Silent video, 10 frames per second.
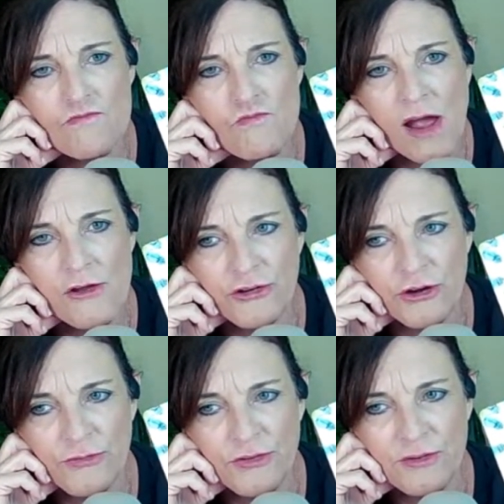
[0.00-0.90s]
I'm not
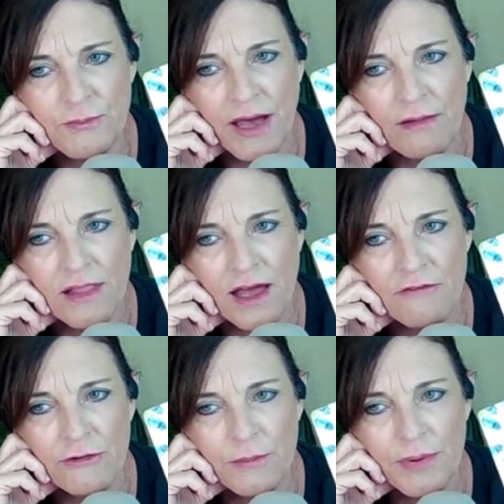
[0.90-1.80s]
sure if it's about
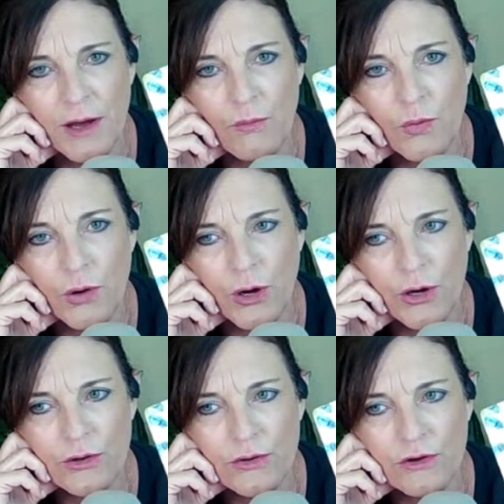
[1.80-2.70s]
love or about
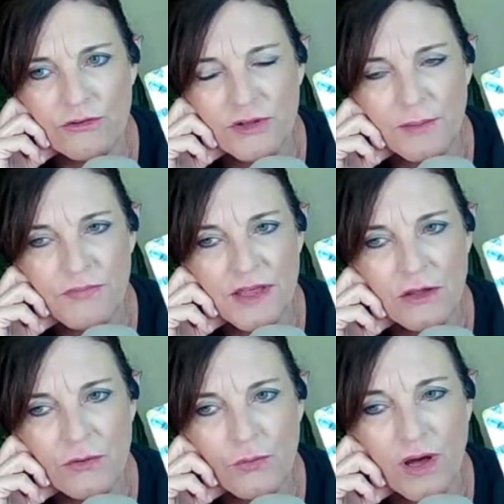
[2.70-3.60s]
work or something
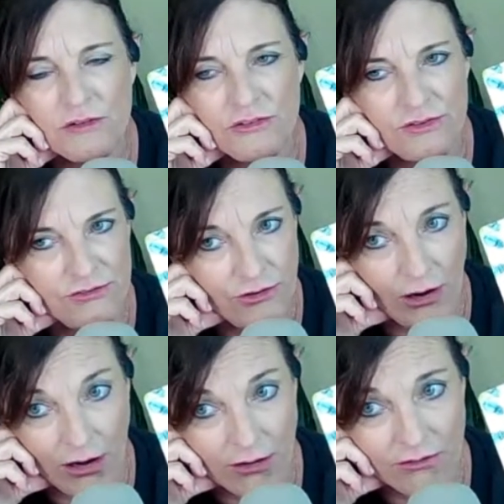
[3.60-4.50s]
you want to
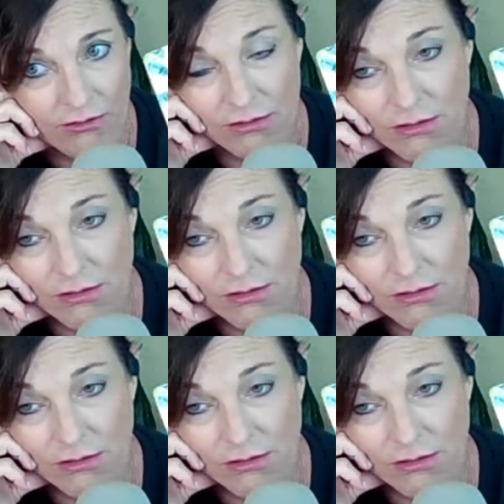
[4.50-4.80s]
start.